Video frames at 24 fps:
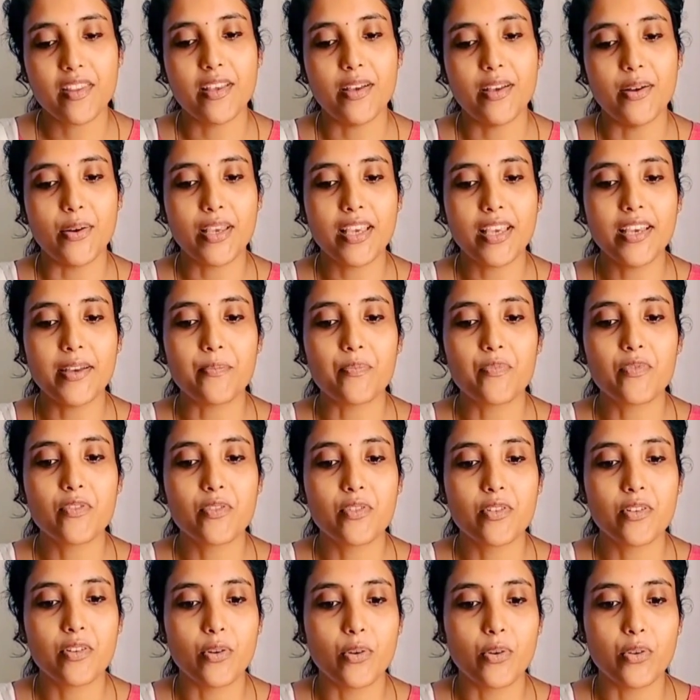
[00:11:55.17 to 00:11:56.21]
Okay,
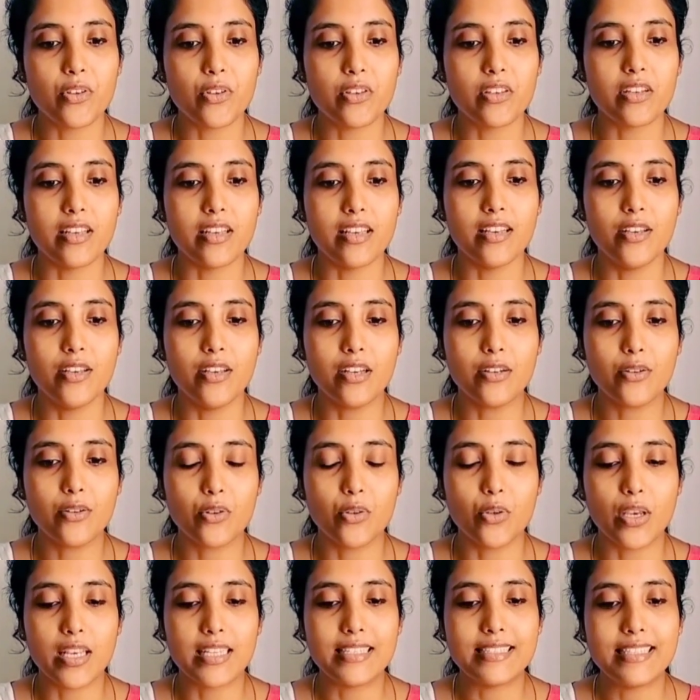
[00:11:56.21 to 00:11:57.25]
so here
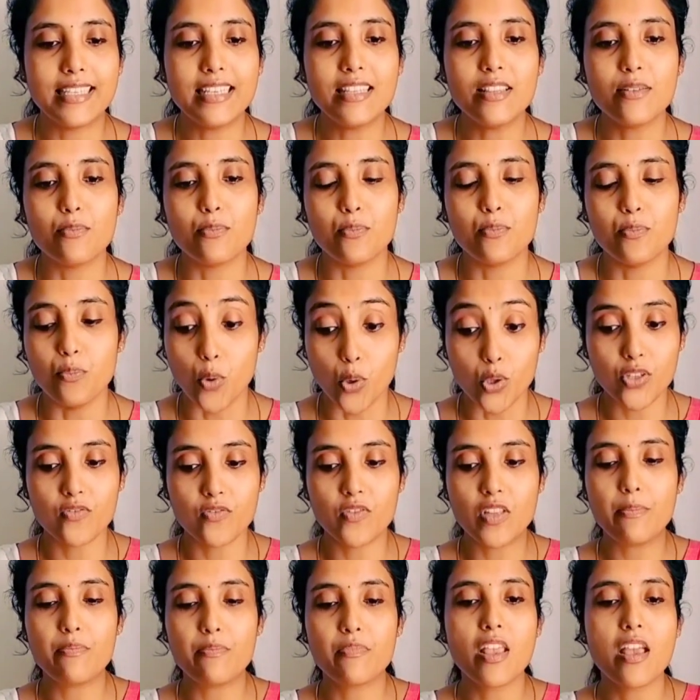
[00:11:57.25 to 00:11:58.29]
you can see both of
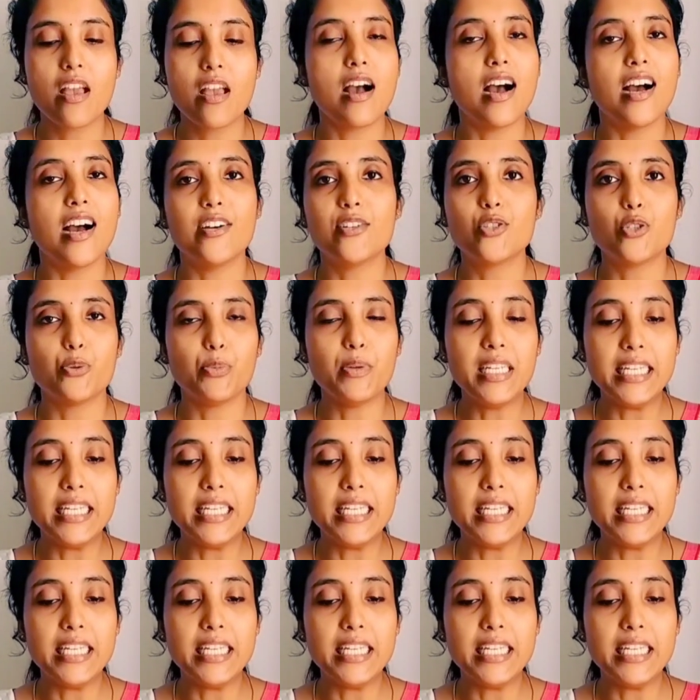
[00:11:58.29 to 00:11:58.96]
them are to be